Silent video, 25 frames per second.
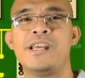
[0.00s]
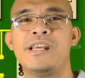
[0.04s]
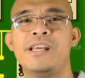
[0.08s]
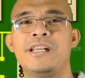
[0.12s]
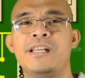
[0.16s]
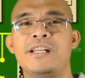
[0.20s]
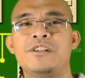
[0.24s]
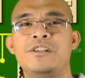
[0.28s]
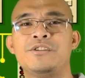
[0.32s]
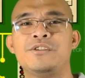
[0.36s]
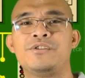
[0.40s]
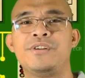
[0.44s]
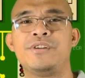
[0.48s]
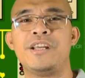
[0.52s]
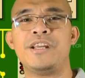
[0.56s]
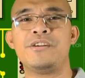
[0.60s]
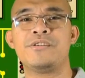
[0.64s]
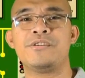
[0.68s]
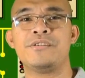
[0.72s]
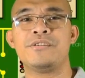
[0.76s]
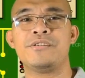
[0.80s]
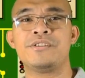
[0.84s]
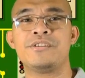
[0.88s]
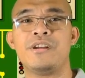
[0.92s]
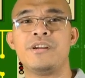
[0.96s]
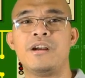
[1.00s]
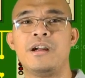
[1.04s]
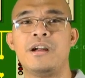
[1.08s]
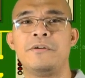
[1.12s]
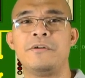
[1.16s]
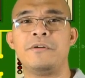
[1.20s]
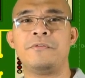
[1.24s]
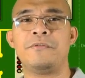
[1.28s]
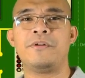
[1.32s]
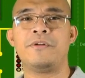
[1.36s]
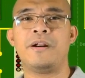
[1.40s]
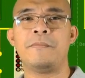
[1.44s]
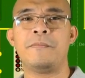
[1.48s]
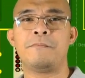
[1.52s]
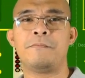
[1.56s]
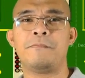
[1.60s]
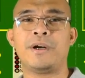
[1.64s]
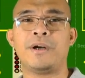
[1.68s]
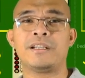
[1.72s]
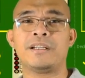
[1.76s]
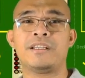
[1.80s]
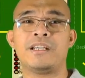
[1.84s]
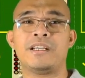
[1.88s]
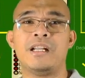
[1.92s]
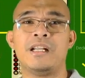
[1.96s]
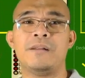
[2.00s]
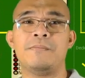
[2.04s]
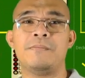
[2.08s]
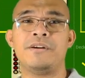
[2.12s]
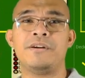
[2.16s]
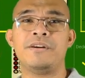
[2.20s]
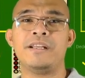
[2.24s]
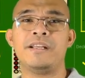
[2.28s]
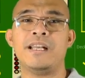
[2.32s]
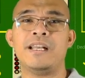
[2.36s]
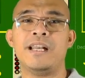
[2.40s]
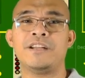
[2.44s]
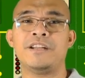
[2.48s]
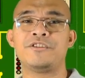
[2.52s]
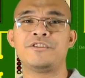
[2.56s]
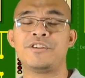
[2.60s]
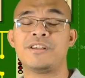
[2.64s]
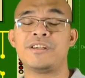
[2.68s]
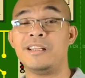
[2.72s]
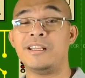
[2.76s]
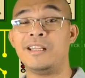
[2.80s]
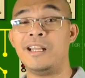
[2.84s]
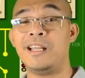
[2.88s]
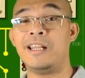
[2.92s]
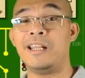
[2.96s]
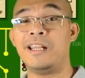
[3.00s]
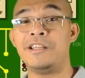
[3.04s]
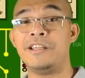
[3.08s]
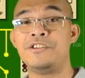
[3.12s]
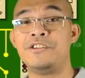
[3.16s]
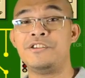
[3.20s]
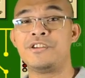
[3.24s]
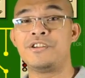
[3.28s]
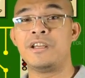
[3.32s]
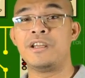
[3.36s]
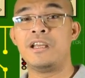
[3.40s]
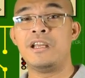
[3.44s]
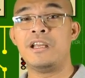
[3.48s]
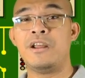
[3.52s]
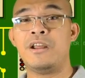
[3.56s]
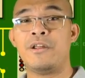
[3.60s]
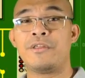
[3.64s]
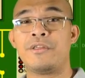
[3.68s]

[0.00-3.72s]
and illustrations are from Practical Marine Electrical Knowledge,